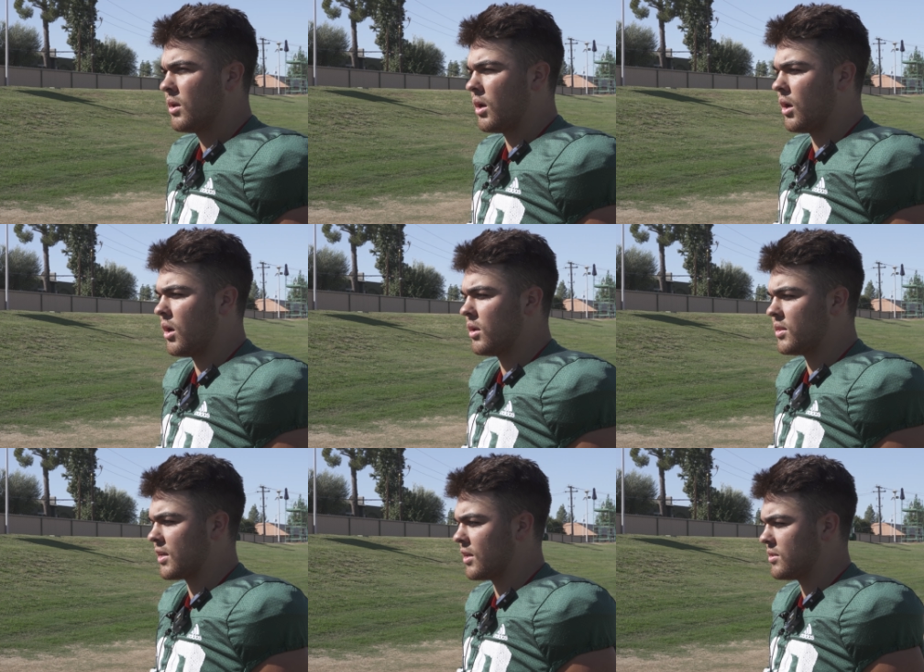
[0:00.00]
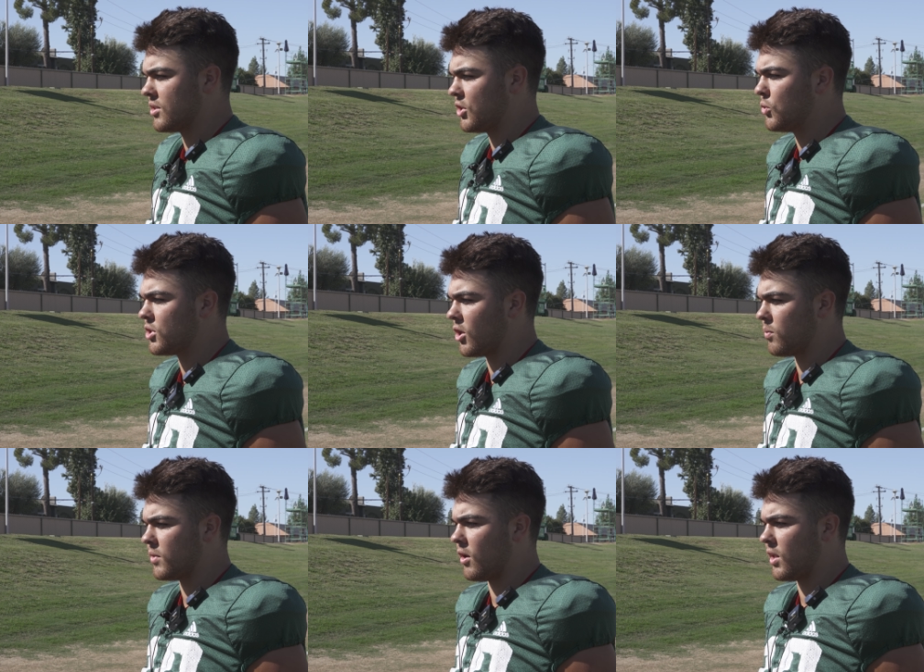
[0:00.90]
Uh, that guy's a huge
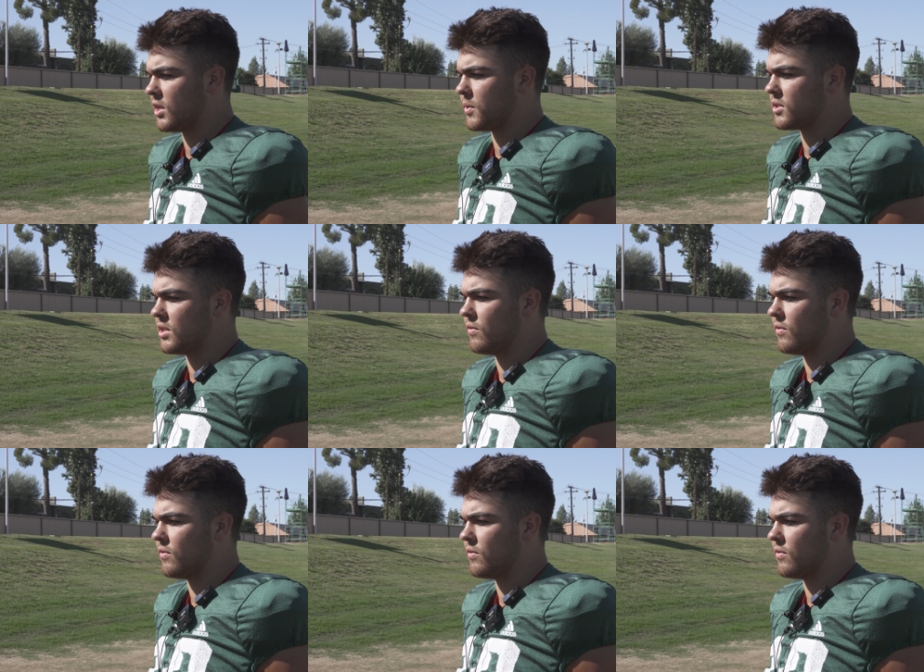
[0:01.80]
help in all aspects.